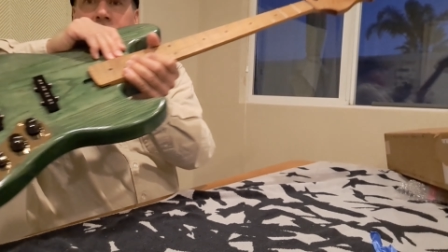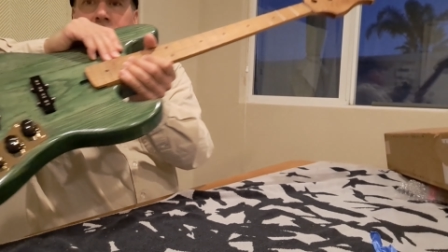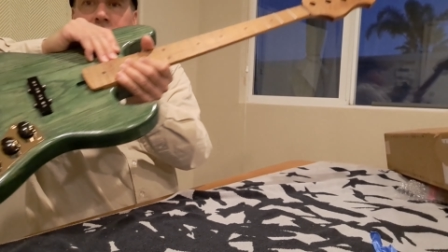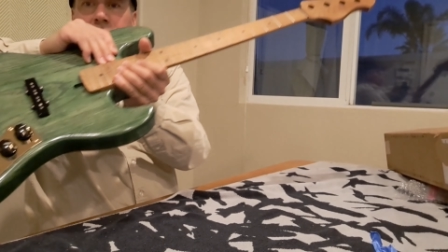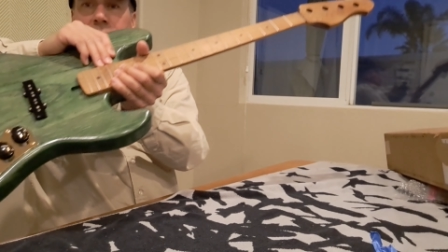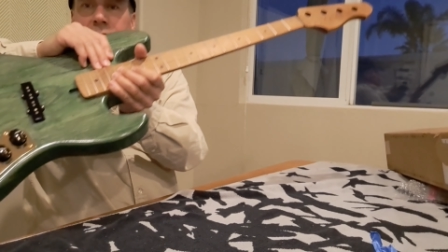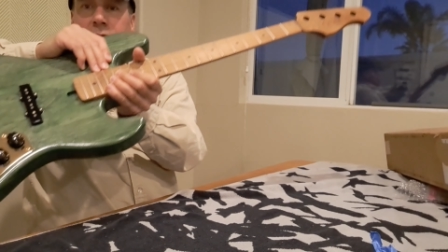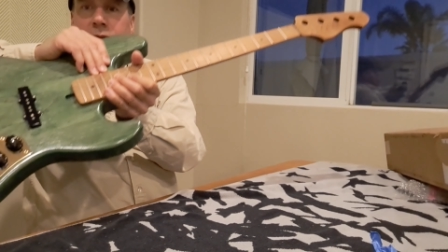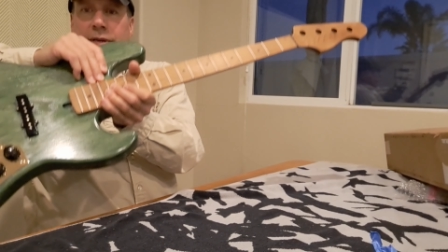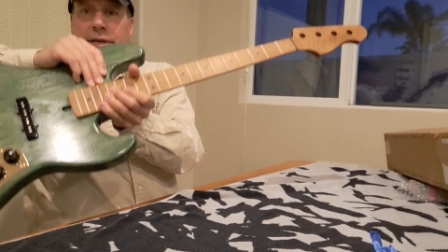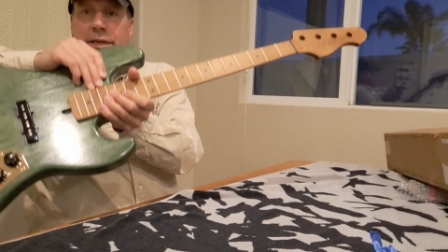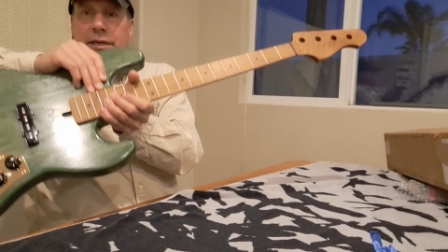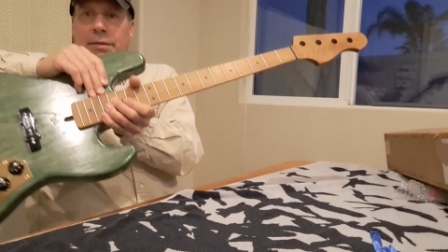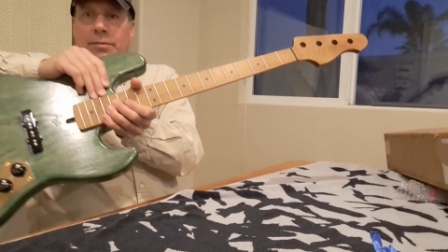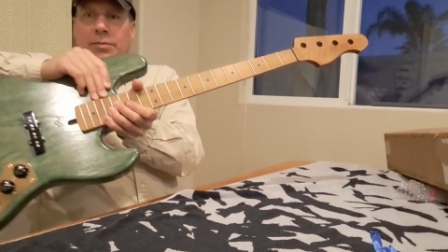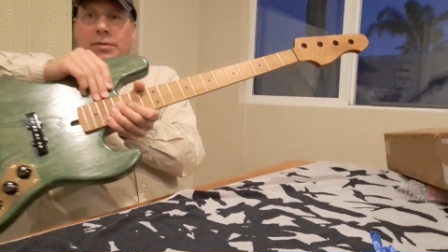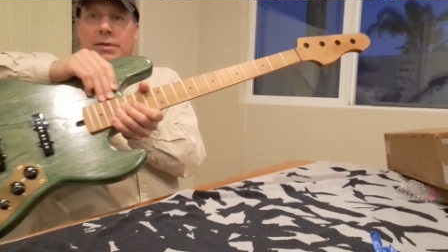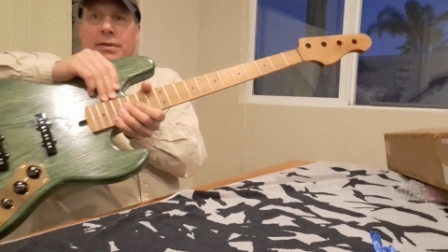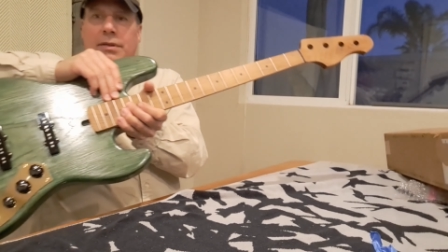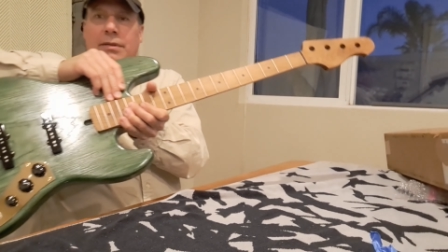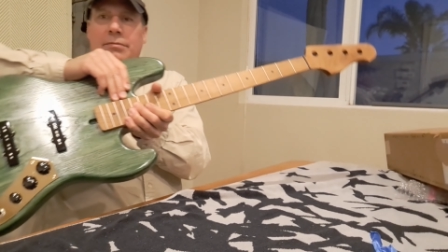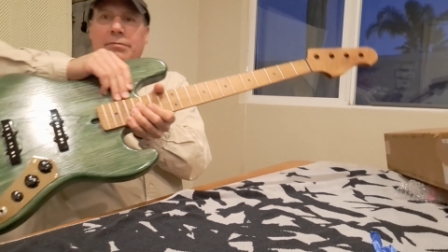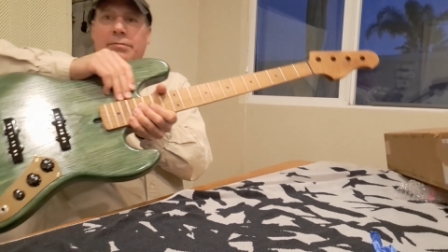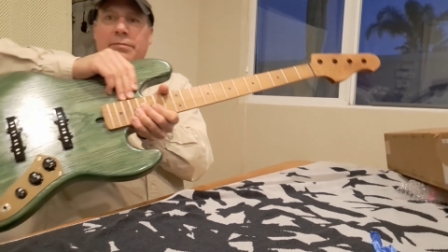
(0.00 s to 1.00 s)
string it
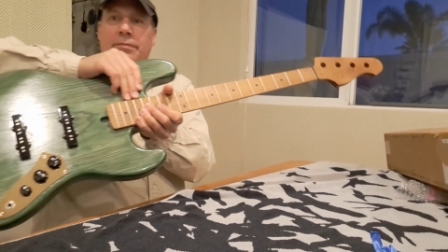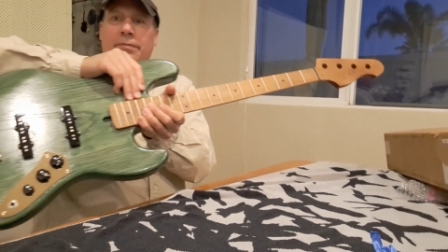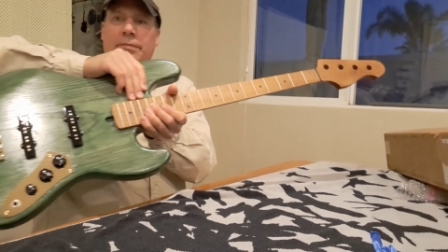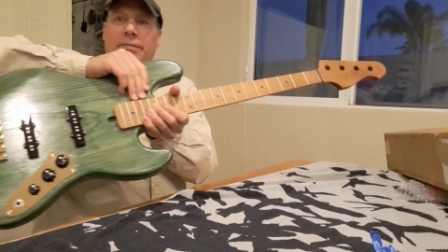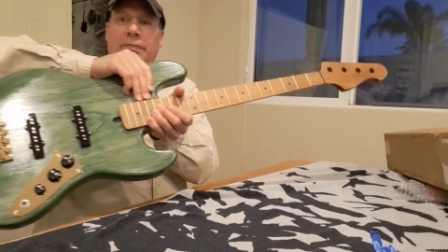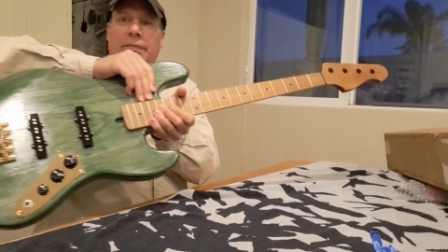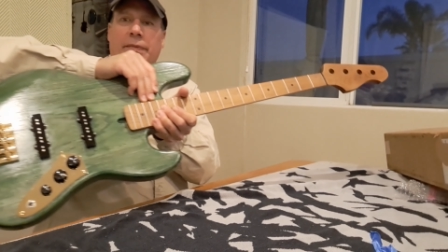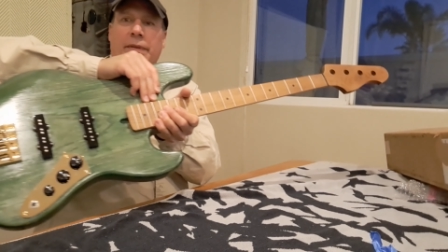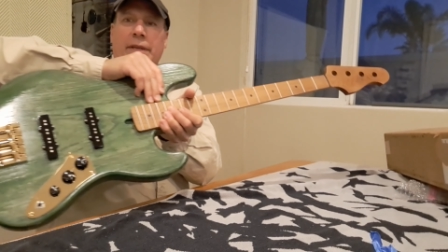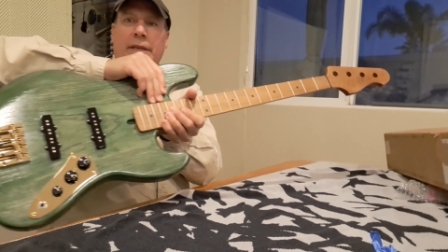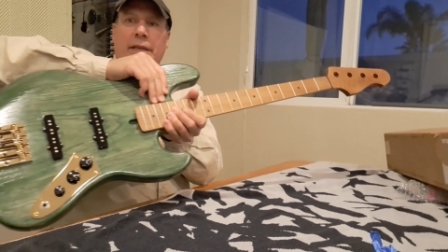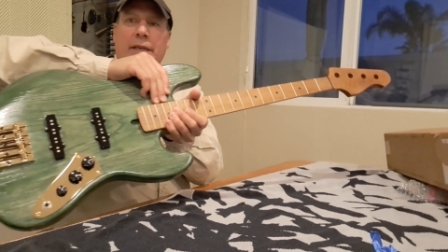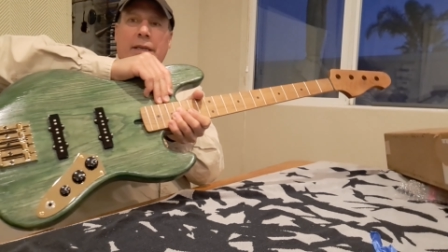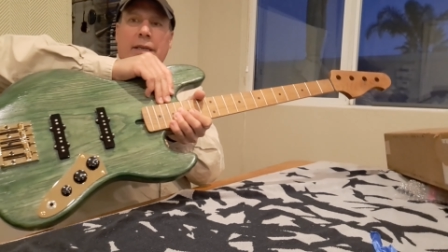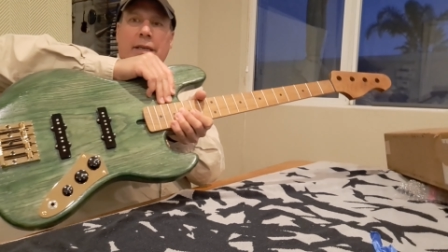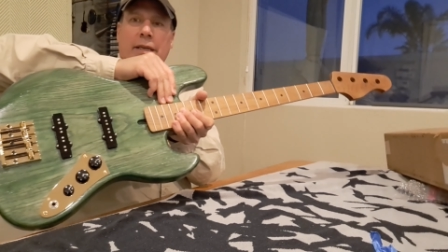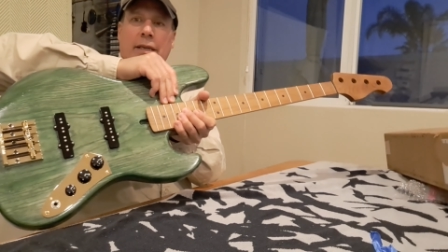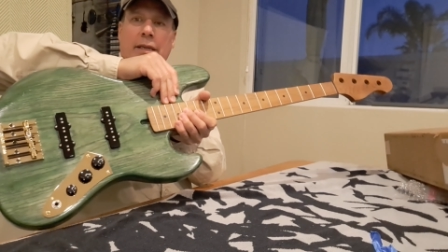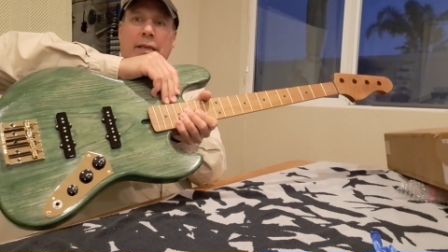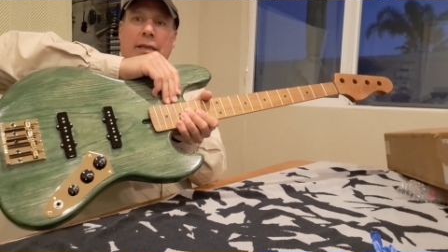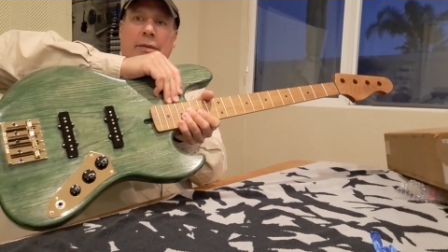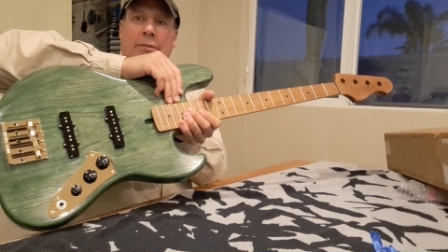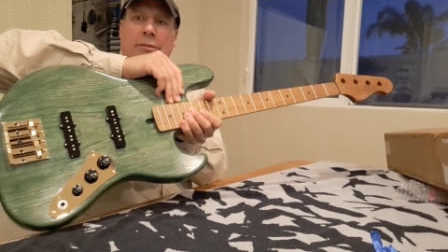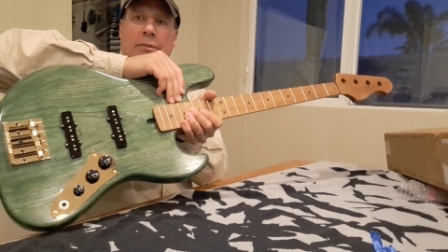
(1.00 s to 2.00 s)
up,
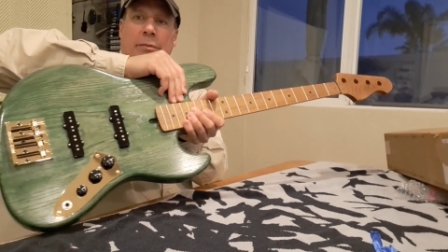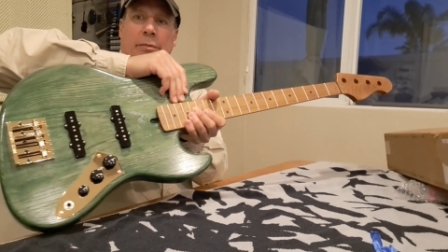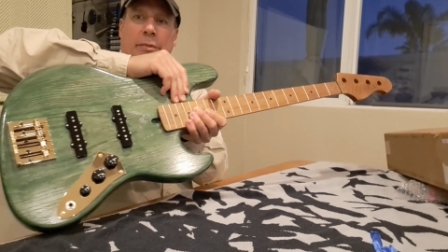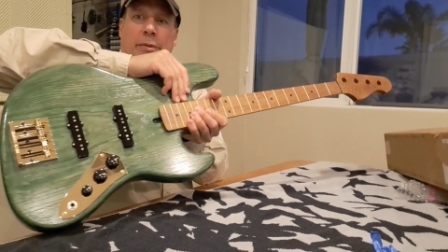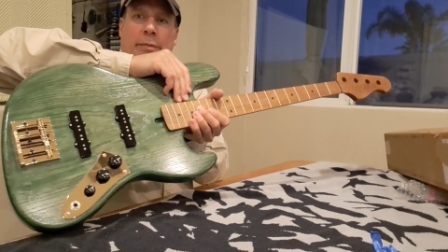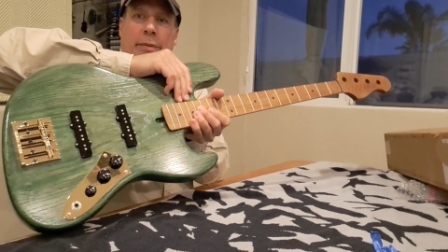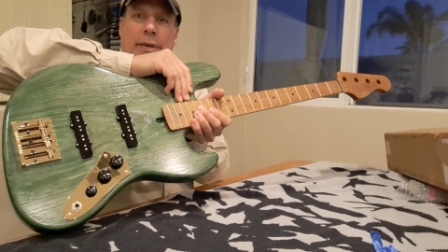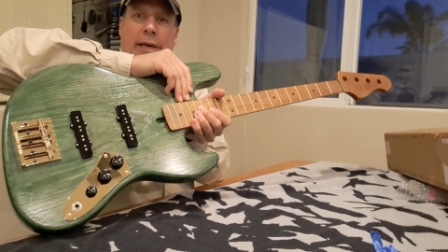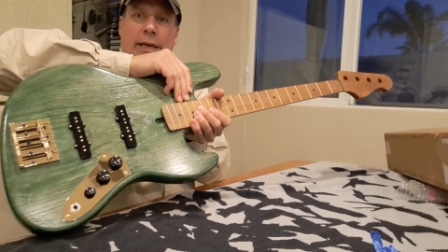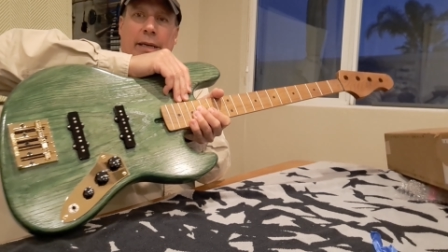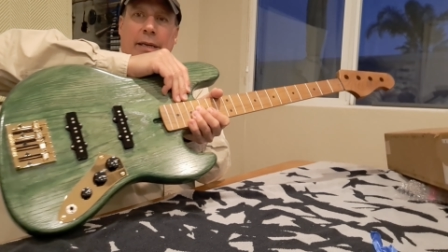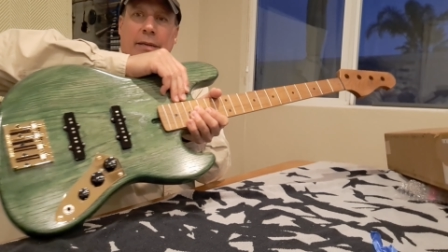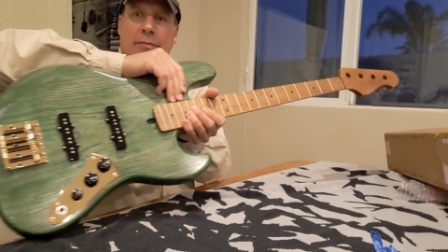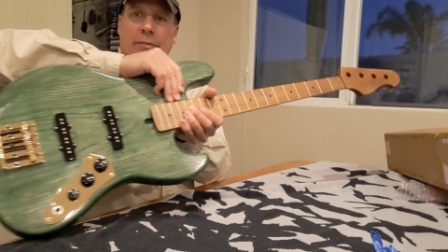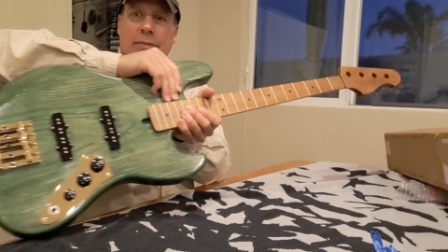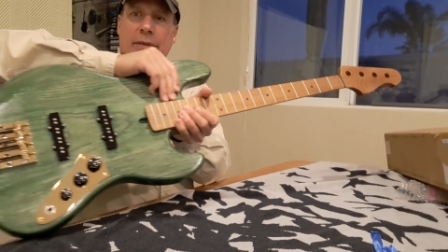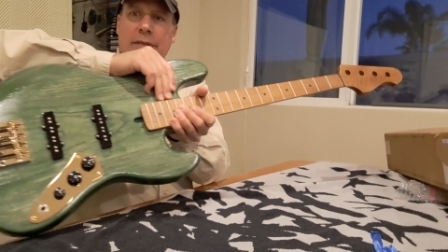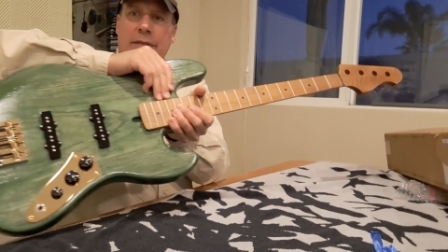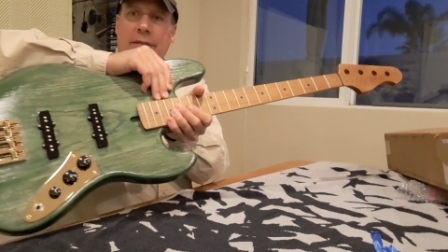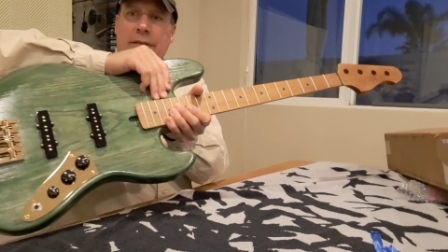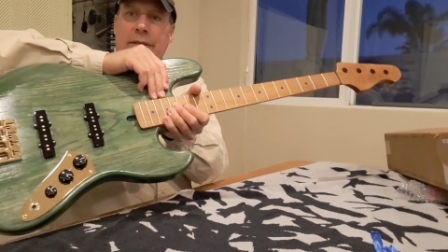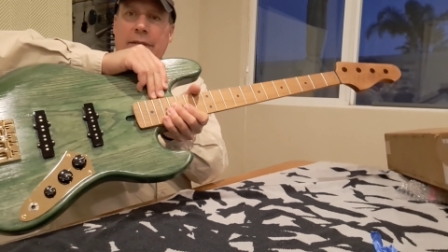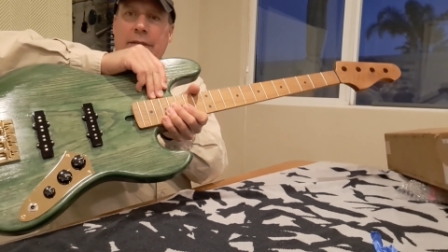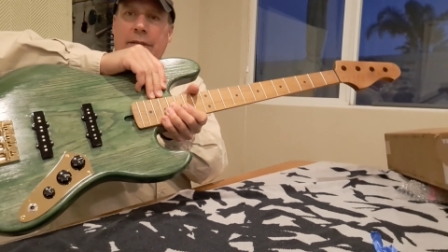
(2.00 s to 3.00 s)
and we'll be back in
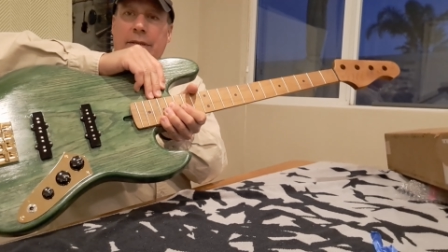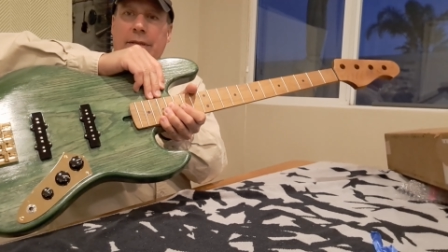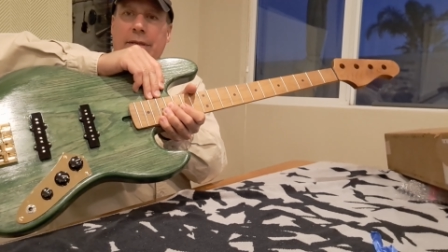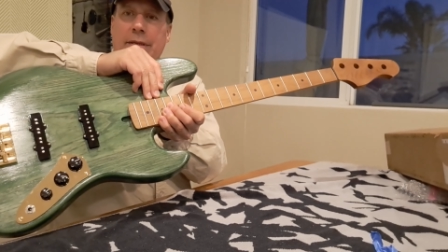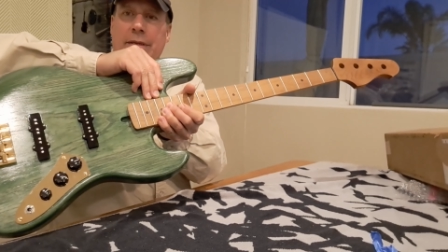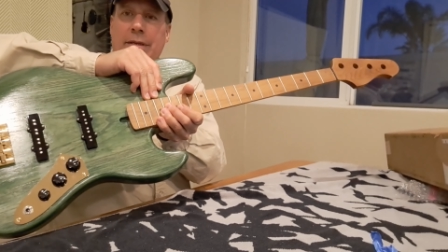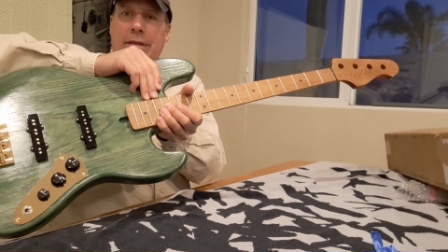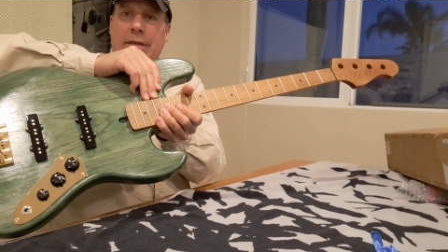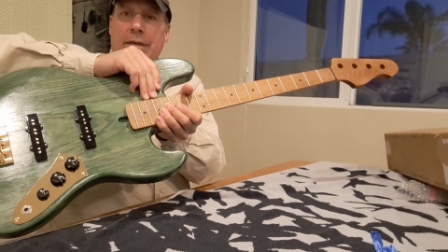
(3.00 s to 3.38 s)
business.